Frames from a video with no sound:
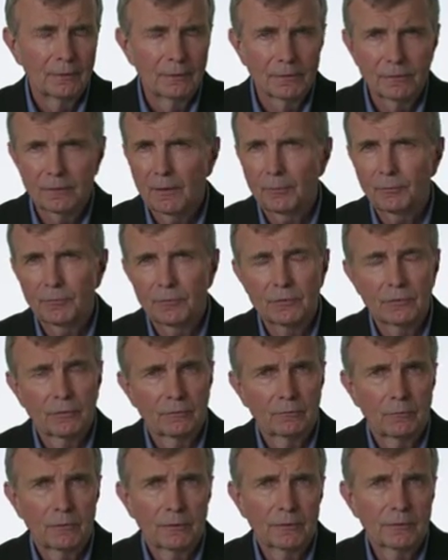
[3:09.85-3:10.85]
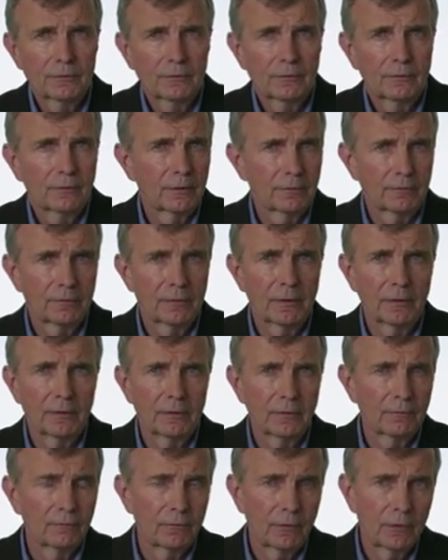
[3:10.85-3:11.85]
Deceptions of one sort or
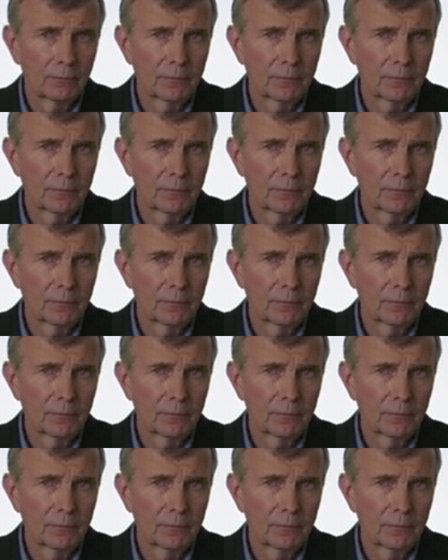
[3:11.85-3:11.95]
another have